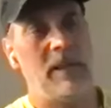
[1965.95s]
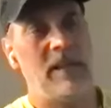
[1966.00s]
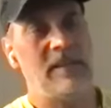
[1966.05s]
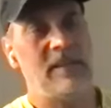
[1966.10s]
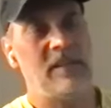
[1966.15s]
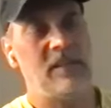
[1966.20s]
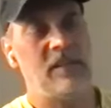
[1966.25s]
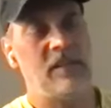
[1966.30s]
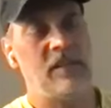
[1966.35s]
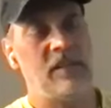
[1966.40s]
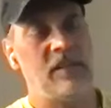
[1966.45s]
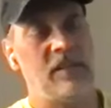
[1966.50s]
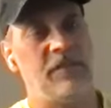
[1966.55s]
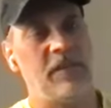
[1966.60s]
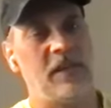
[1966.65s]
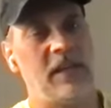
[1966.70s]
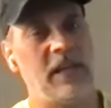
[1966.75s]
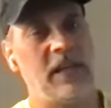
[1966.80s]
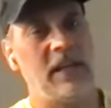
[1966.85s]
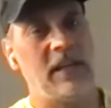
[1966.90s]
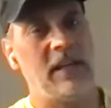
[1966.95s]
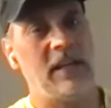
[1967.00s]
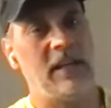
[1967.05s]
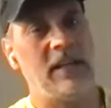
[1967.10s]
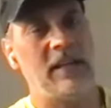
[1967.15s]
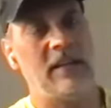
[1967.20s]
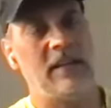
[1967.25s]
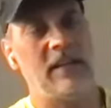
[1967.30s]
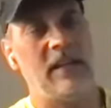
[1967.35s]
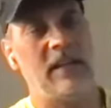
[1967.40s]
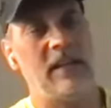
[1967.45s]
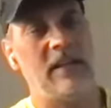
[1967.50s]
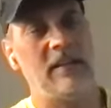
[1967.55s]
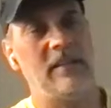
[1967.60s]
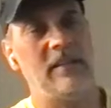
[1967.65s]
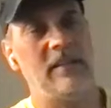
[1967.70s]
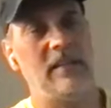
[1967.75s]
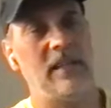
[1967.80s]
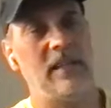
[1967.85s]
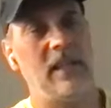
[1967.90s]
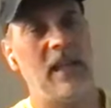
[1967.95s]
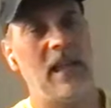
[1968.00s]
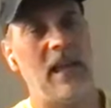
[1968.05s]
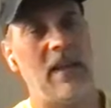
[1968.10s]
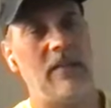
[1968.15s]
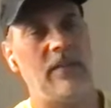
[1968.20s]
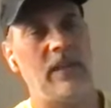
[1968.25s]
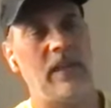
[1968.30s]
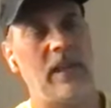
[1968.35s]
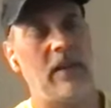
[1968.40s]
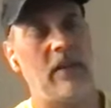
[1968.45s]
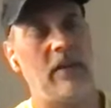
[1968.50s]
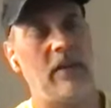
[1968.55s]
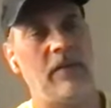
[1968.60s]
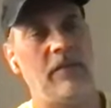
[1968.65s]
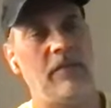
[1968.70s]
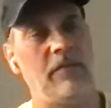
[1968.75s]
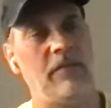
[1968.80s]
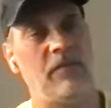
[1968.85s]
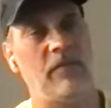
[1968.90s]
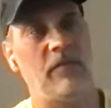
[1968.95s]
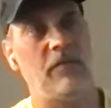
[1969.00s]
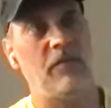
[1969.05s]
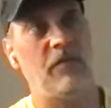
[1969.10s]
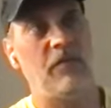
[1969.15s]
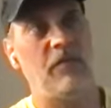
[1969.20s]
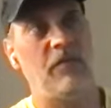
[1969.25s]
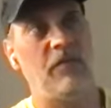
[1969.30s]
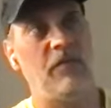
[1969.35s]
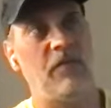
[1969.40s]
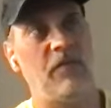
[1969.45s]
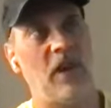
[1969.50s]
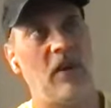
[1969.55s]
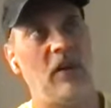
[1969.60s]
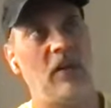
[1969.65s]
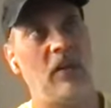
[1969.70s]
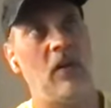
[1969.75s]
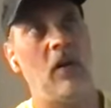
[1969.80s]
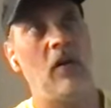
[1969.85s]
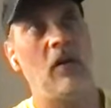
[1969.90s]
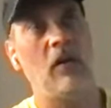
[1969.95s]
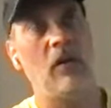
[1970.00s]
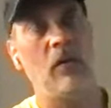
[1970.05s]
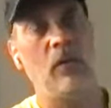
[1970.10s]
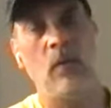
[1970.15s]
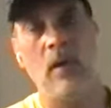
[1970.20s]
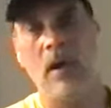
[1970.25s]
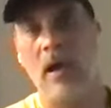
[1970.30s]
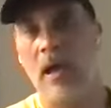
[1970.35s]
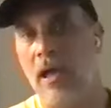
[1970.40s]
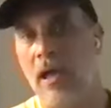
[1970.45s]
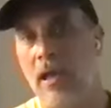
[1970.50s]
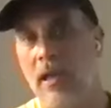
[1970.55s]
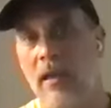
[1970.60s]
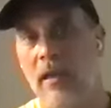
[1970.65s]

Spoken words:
message in the funny and have it carry a far longer way.